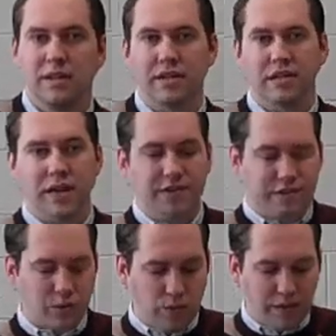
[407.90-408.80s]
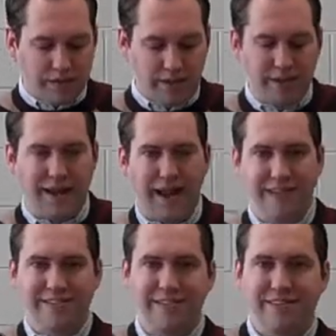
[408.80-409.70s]
Consequently,
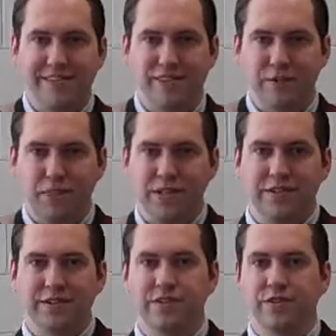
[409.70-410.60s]
assets and expenses